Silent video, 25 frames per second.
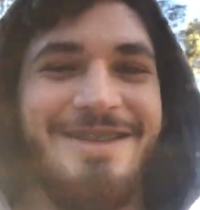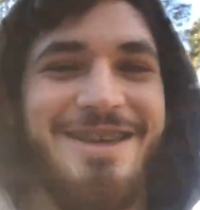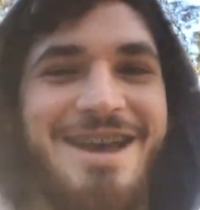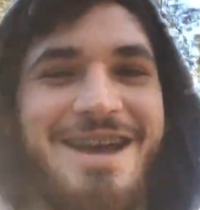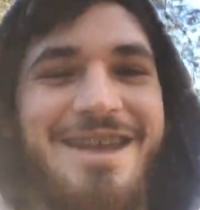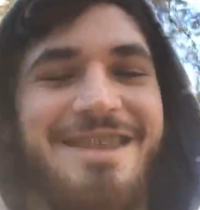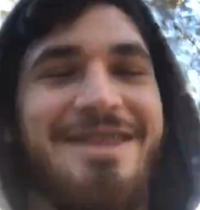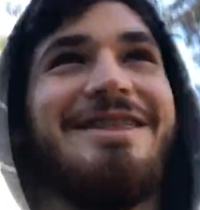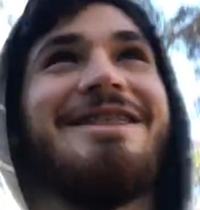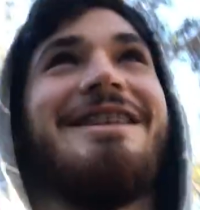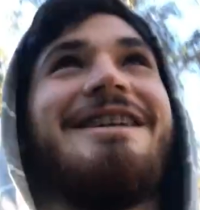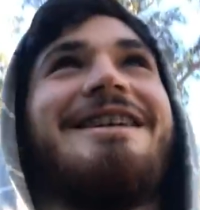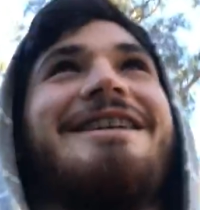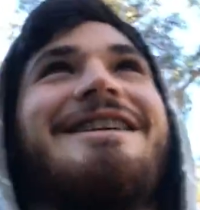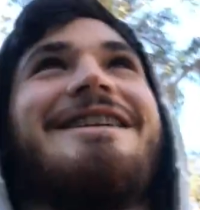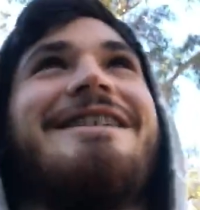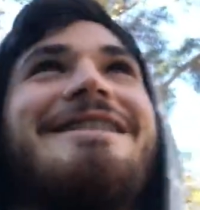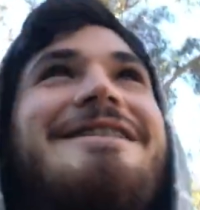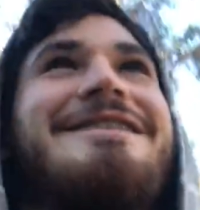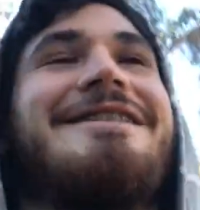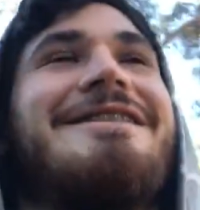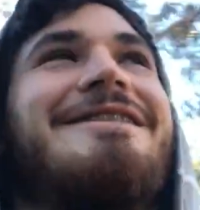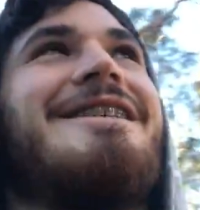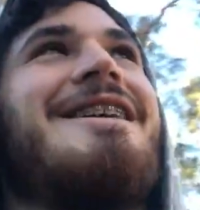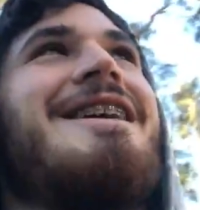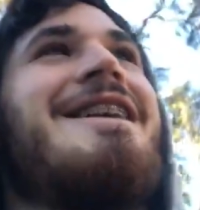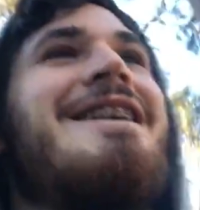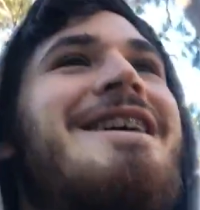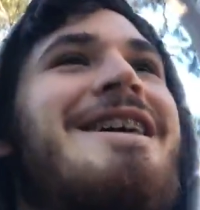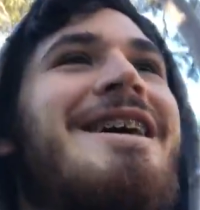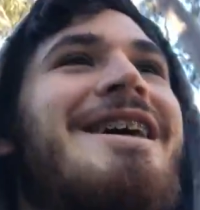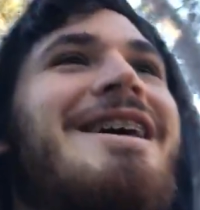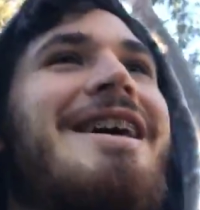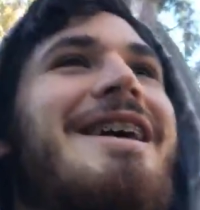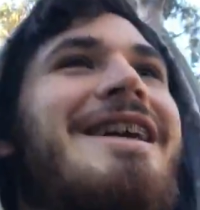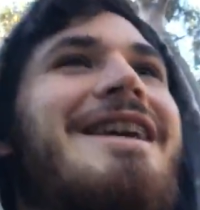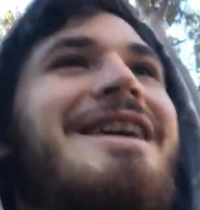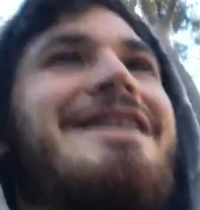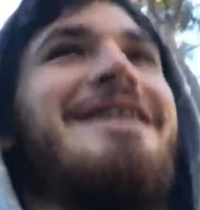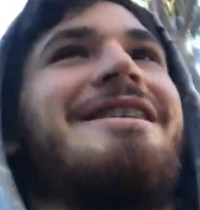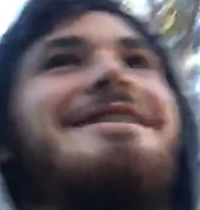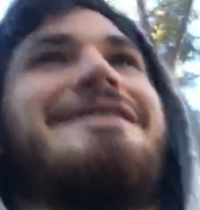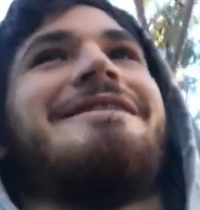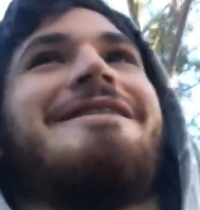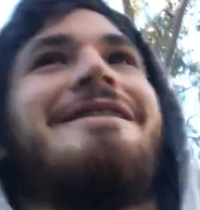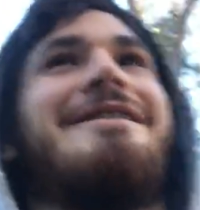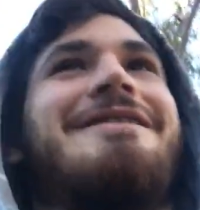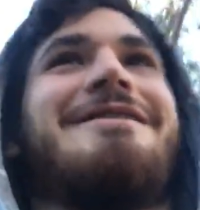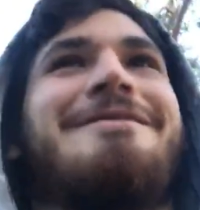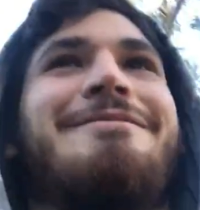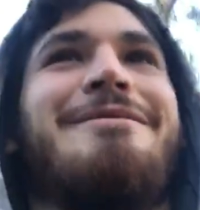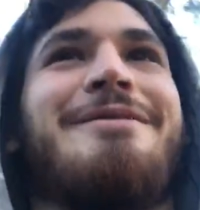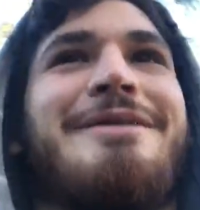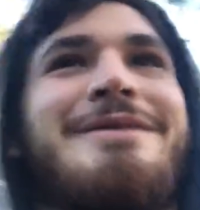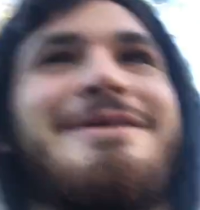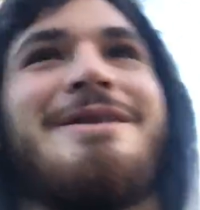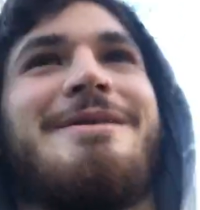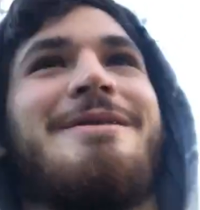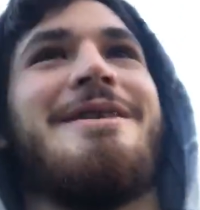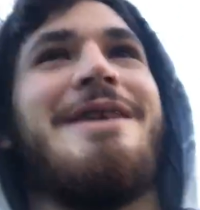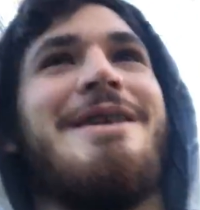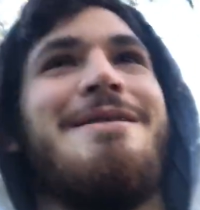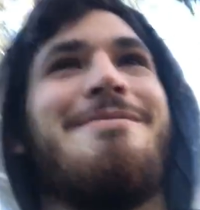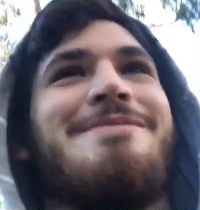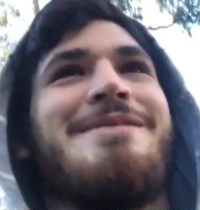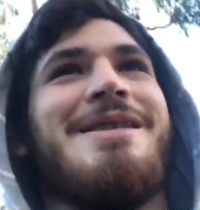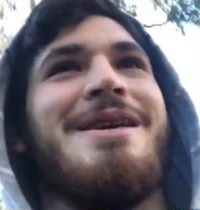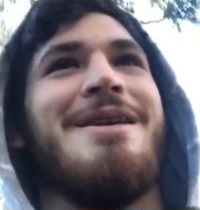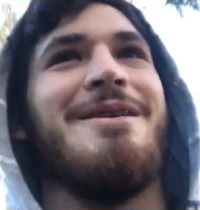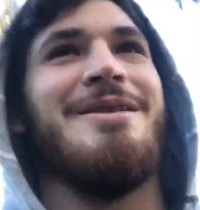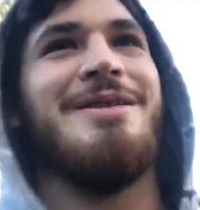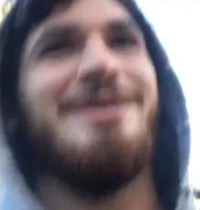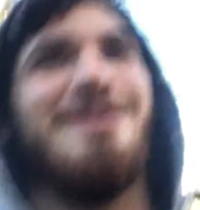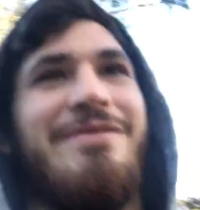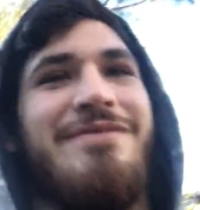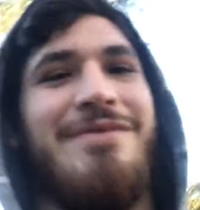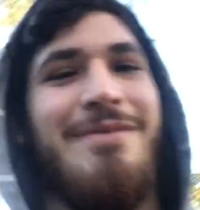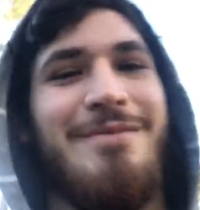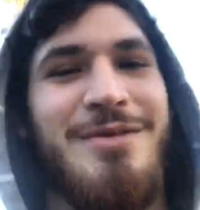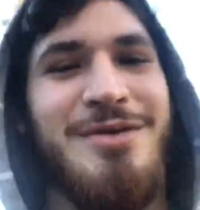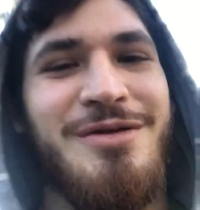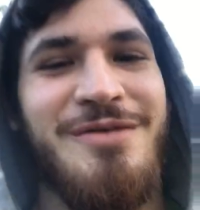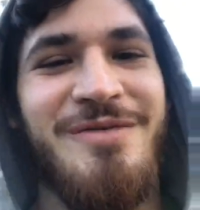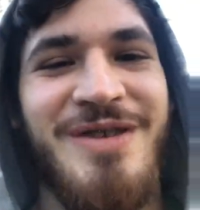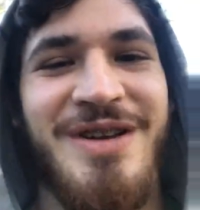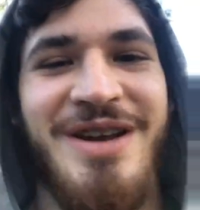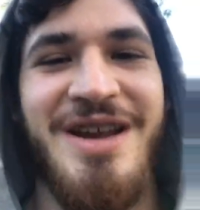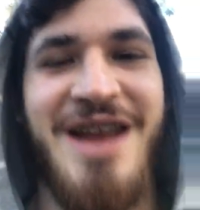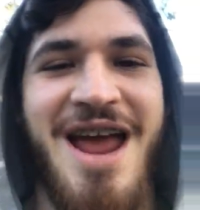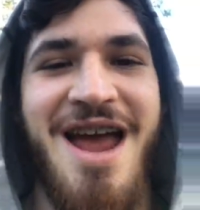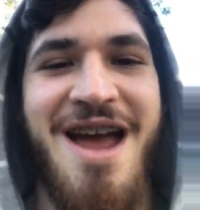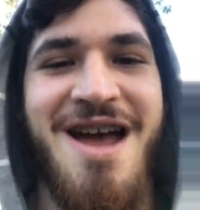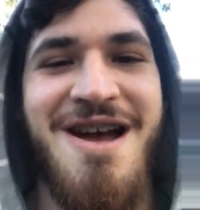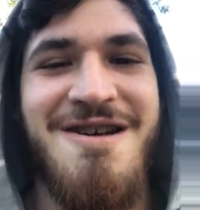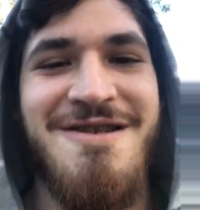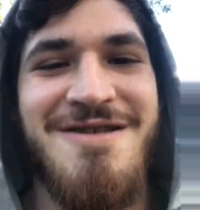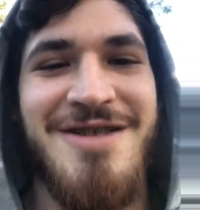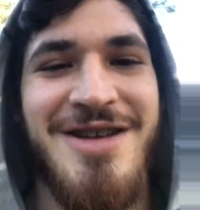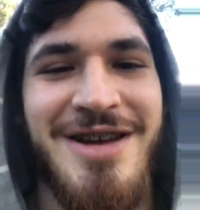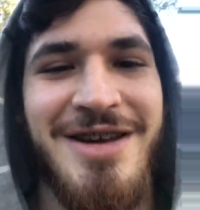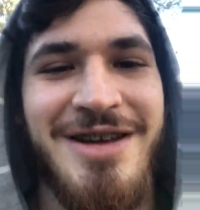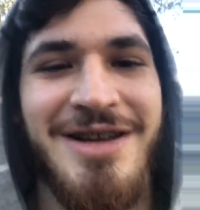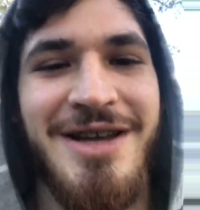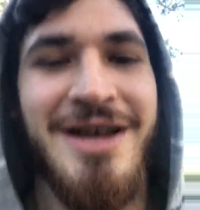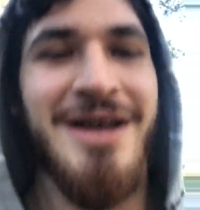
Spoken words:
that thing. So, and it's supposed to keep the energy from moving down. And